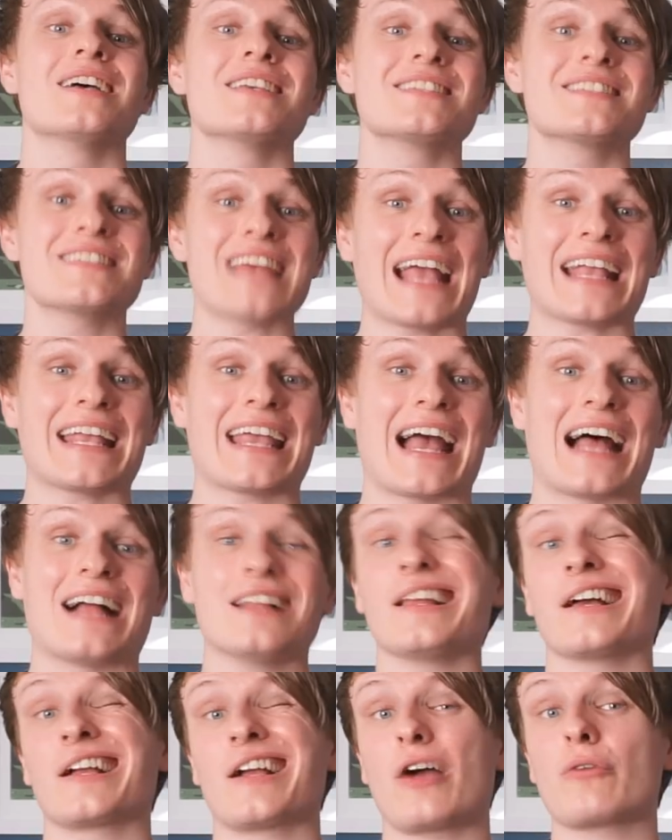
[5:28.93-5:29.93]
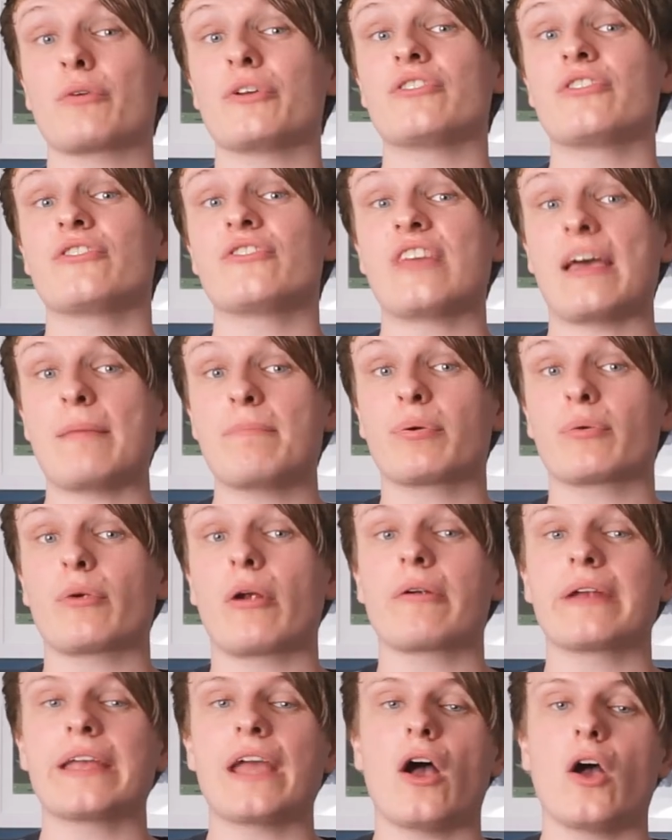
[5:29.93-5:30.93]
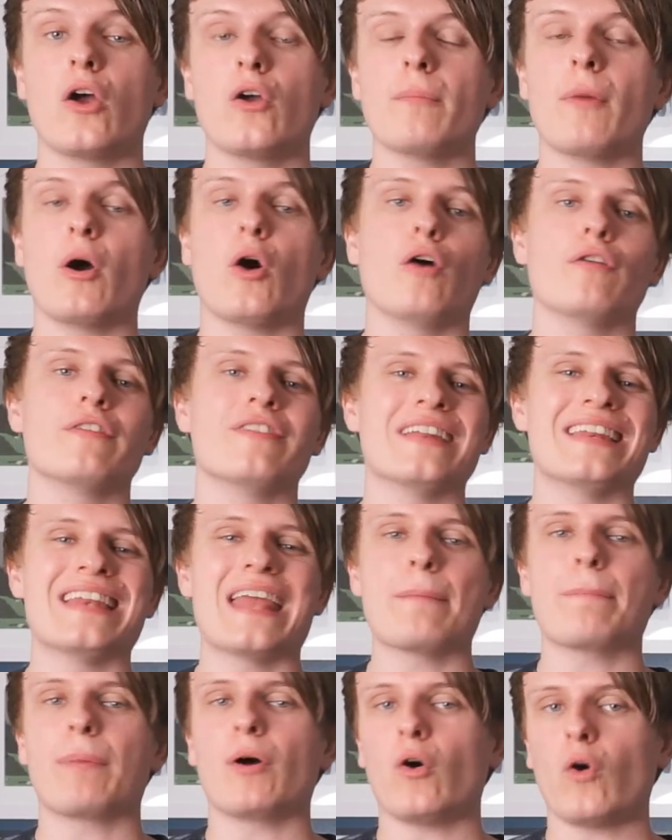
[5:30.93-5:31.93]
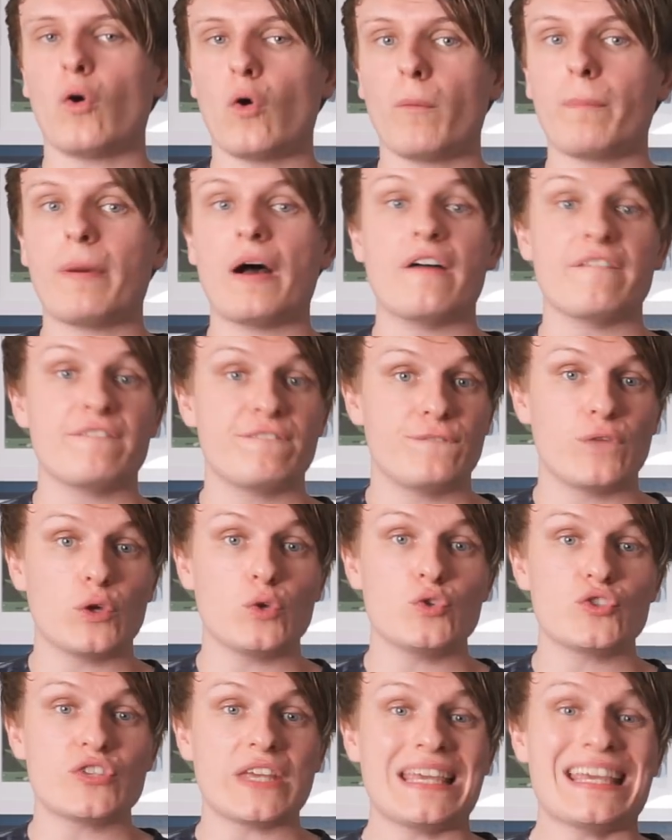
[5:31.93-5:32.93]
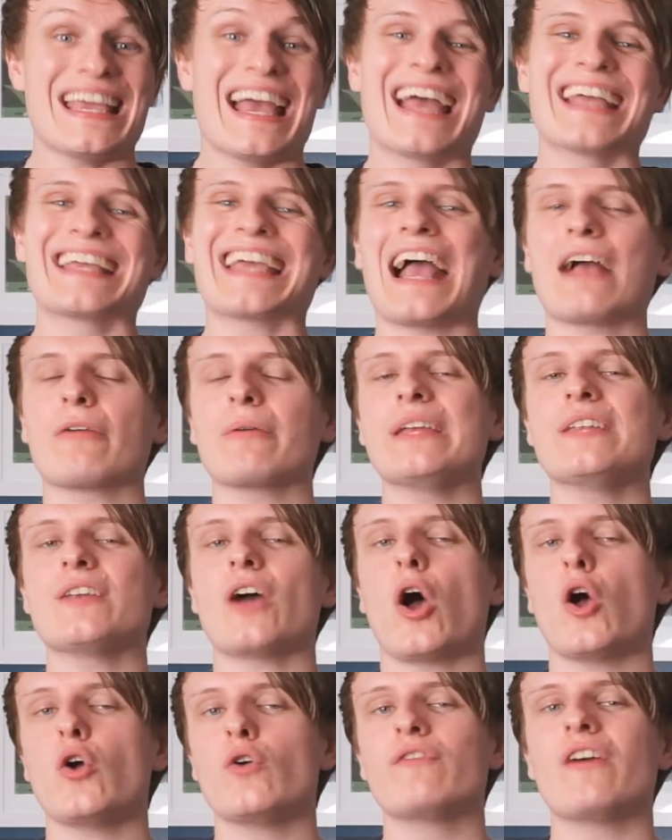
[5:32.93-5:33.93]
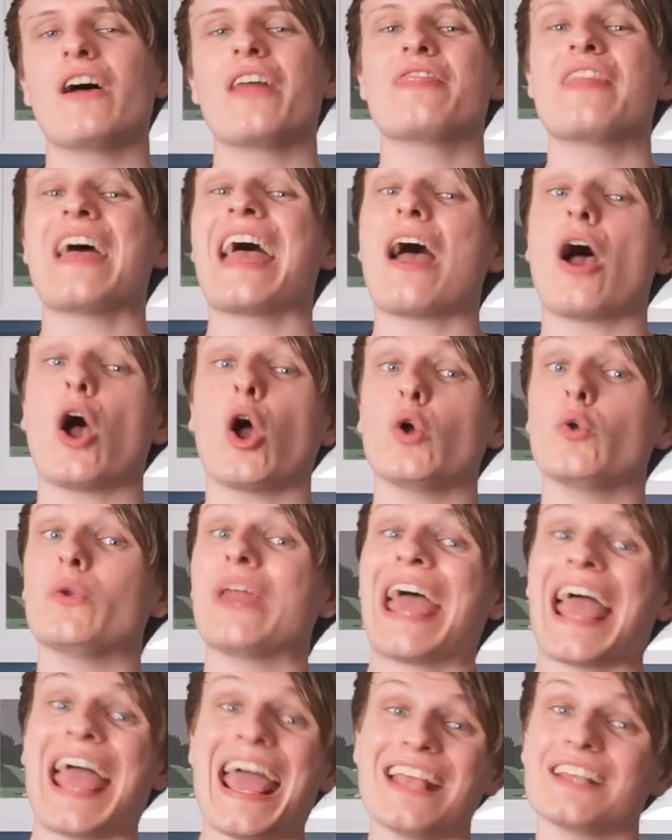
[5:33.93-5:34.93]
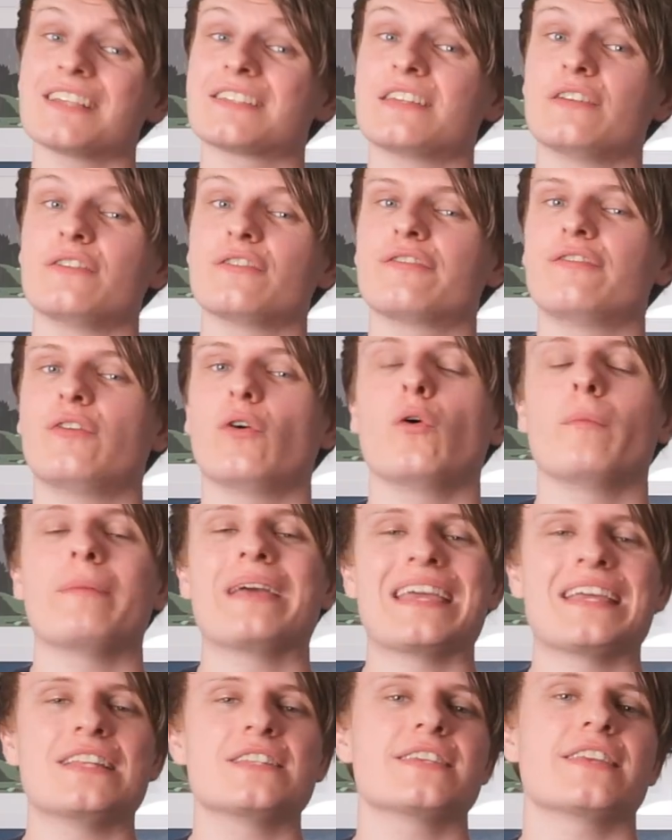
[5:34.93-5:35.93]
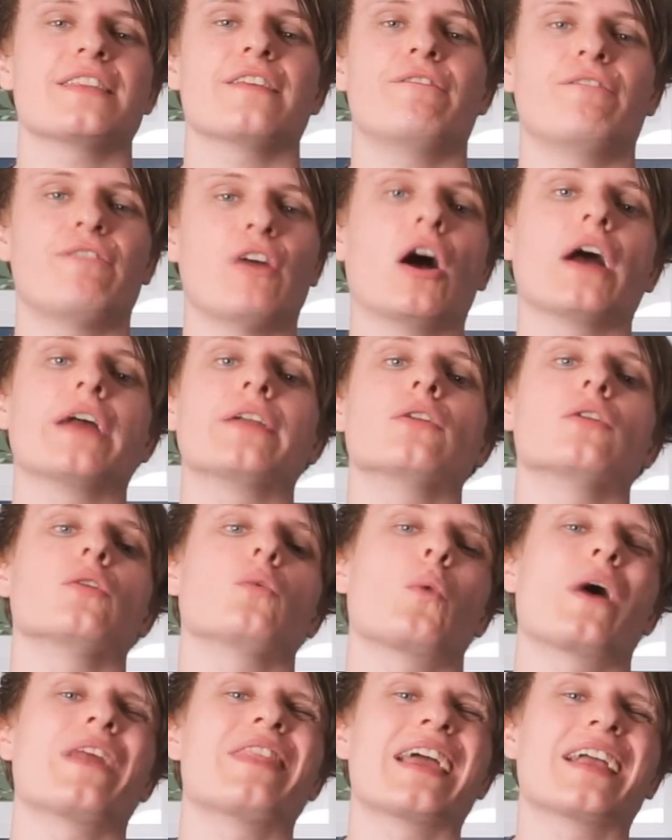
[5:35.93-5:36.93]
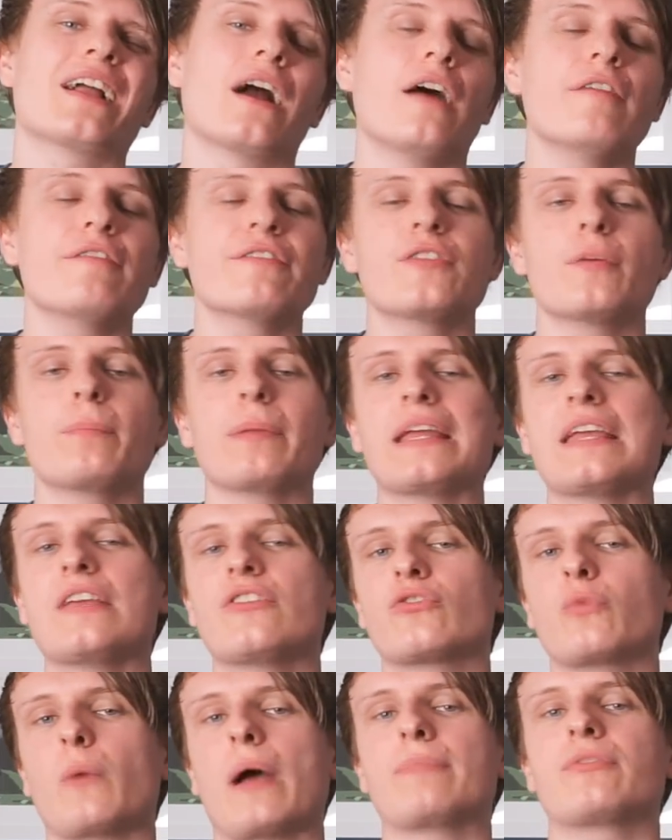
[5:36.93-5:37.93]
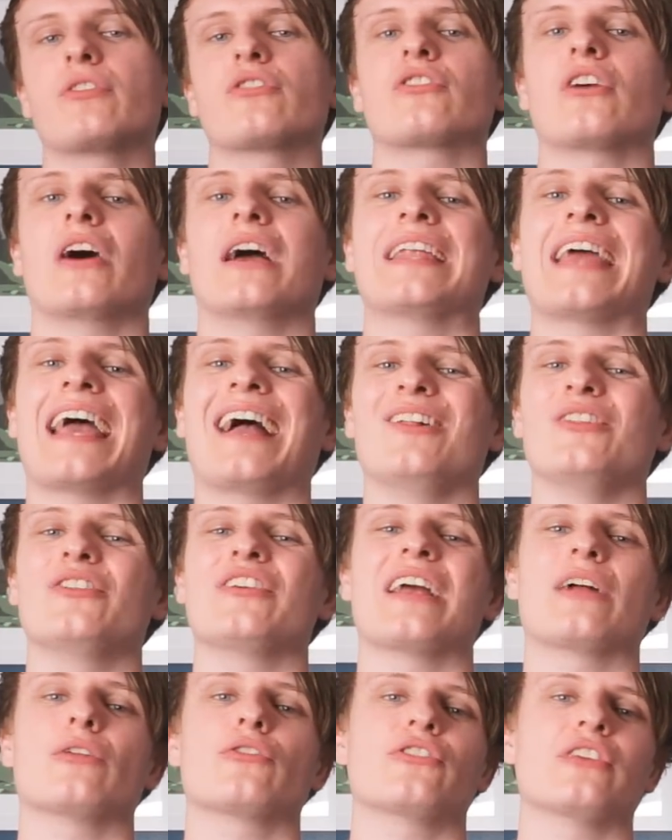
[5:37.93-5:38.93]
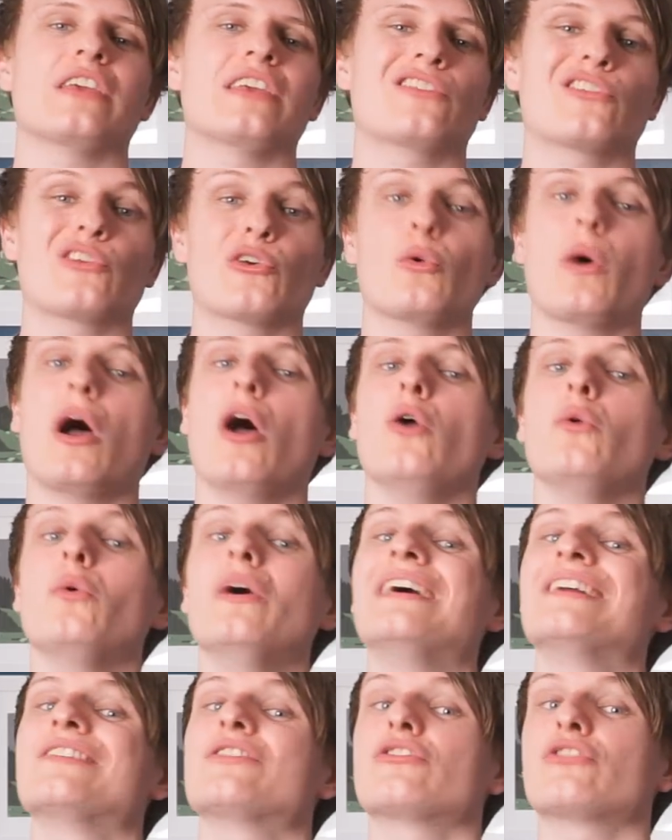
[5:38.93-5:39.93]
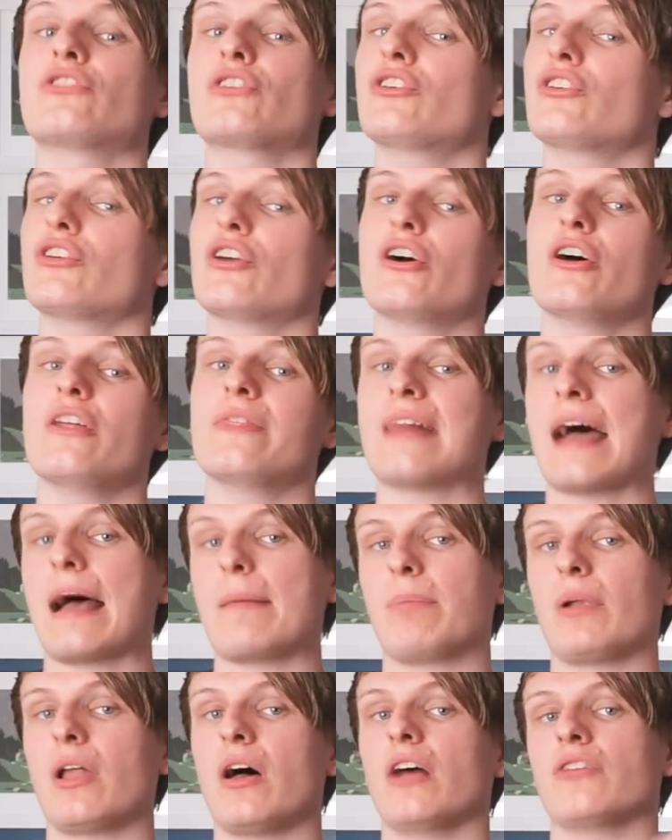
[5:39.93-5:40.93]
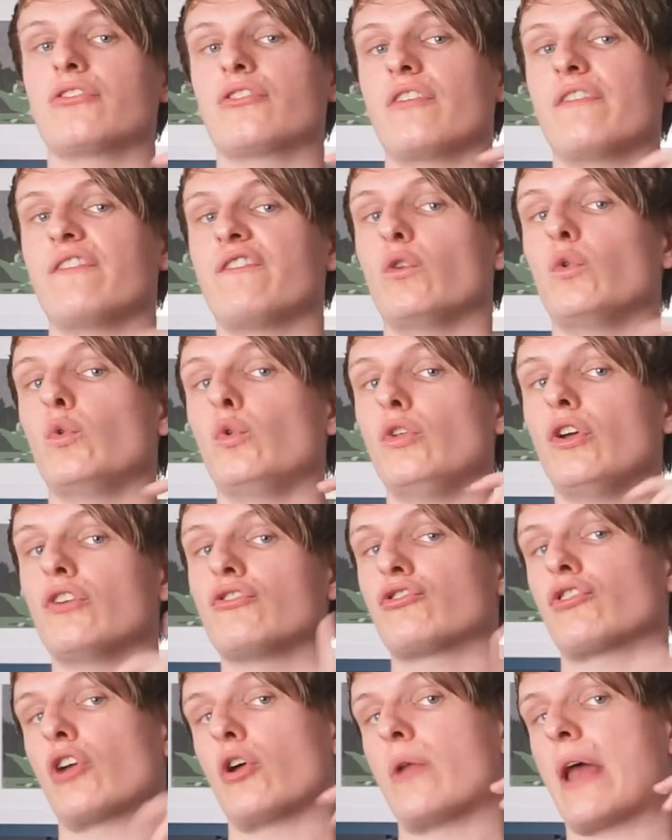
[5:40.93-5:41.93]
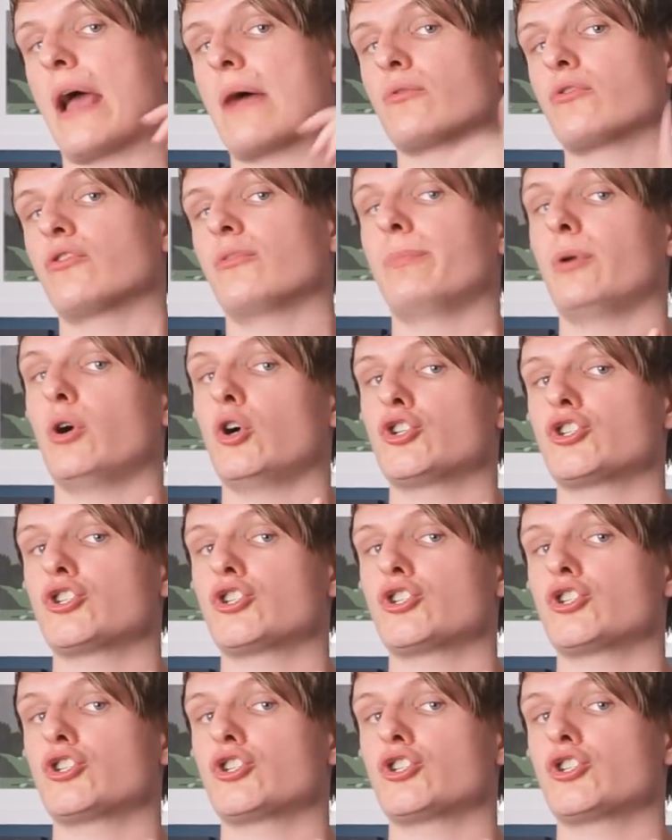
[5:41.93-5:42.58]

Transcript: Sangal, current temporary home of Nip Orpa Fuzi, carried over their own excellent form into the final, where they comfortably swept aside LDLC 2-0 to secure that Blast Fall Showdown spot.